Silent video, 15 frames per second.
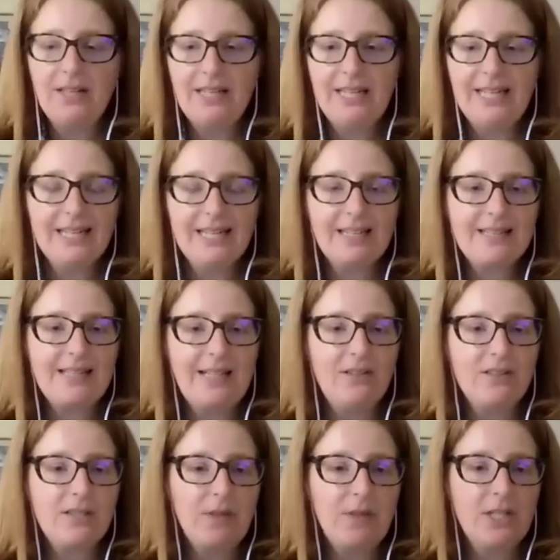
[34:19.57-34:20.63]
it in an
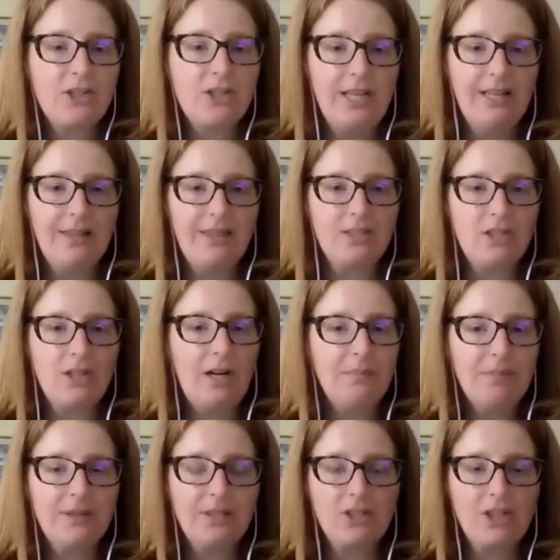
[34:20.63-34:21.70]
Excel spreadsheet, at the
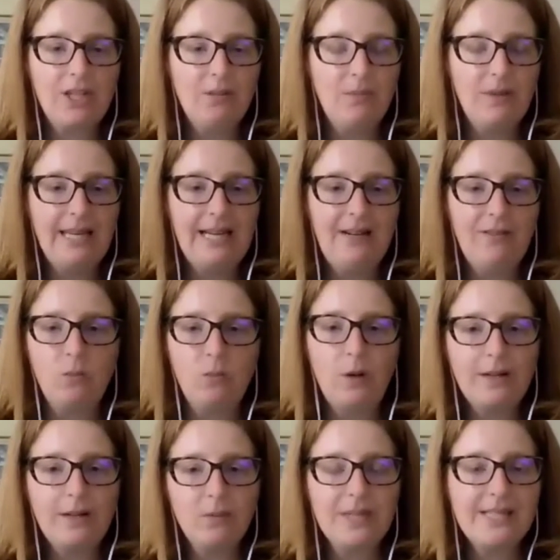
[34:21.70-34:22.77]
top of the sheet, you would have
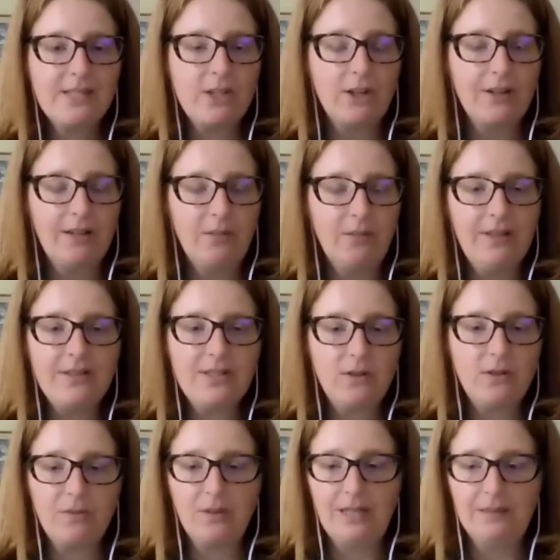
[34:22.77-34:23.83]
what are we starting with?
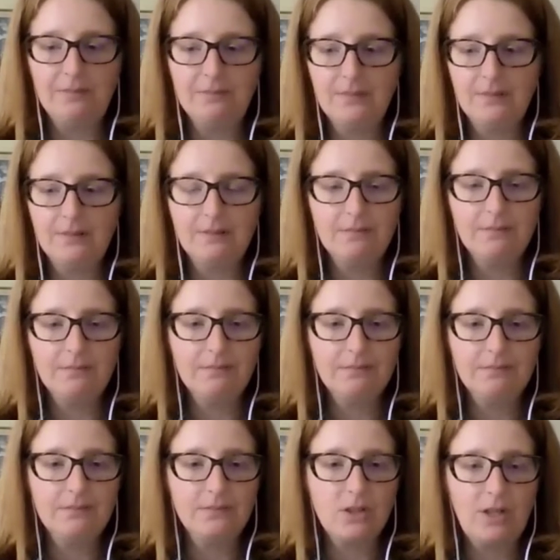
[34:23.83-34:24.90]
So, um,
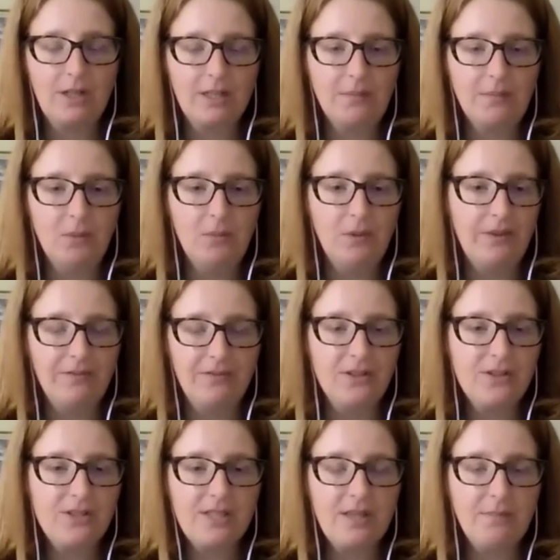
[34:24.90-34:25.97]
we talk about well, the
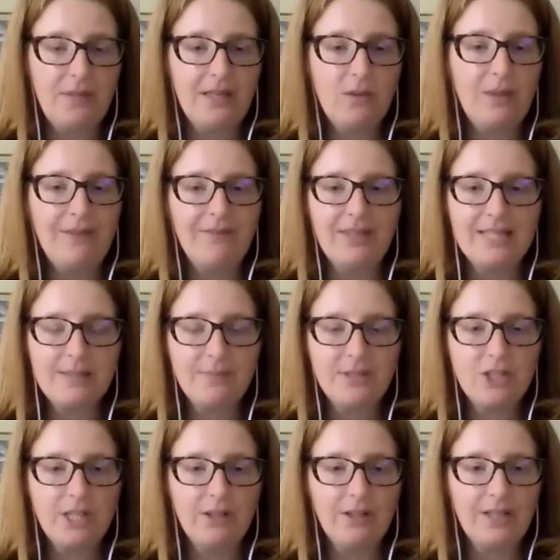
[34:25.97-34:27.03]
first of the month, we have this
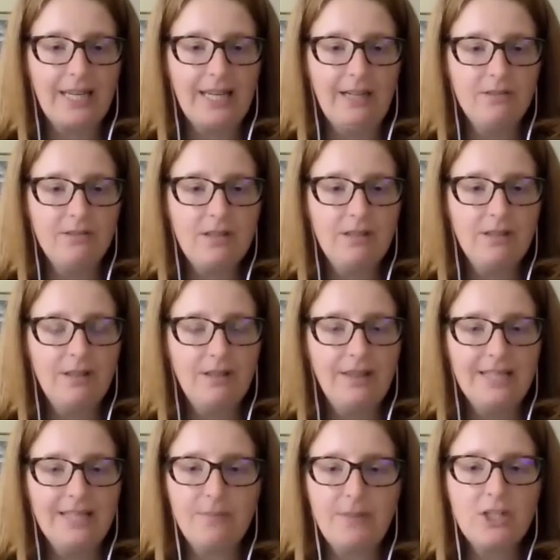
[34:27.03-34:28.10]
much in our account.
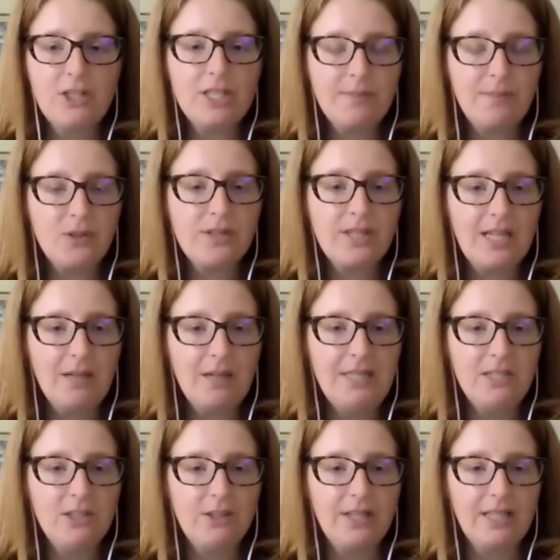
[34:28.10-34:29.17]
This much is supposed mm-hmm. to come
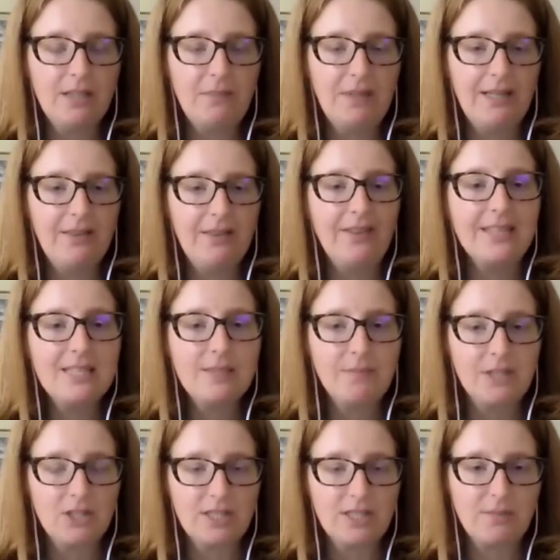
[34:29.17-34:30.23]
in during the month, and this
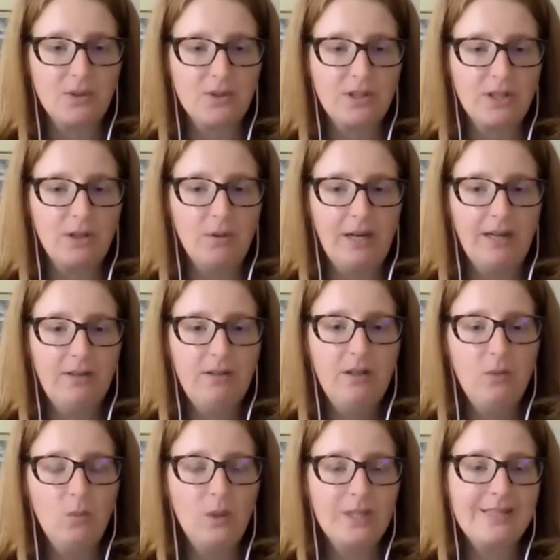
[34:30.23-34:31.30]
much is supposed to go out.
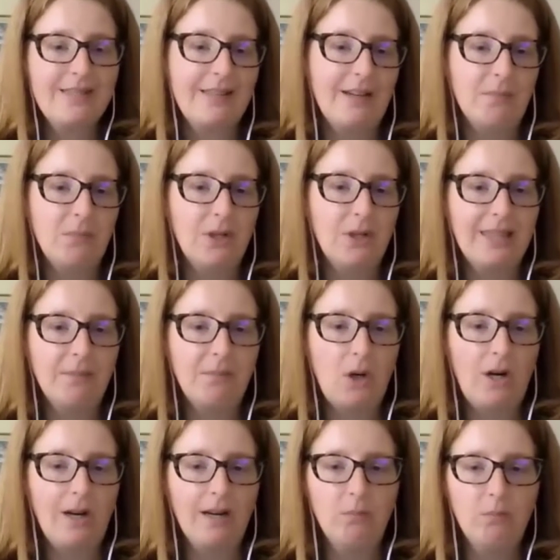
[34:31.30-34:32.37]
What's the number at the mm-hmm.
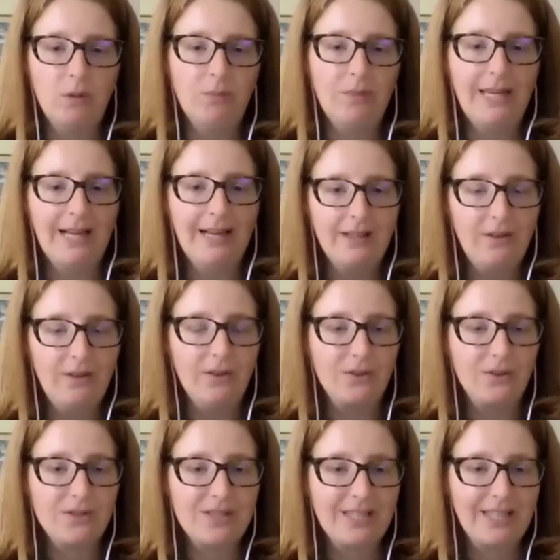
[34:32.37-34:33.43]
bottom when we add all
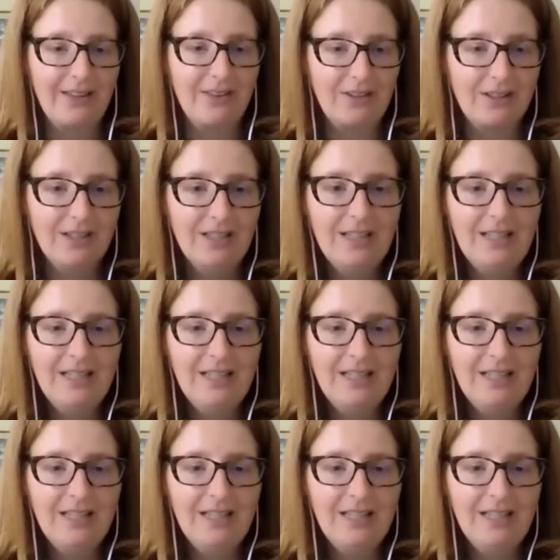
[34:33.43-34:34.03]
those together?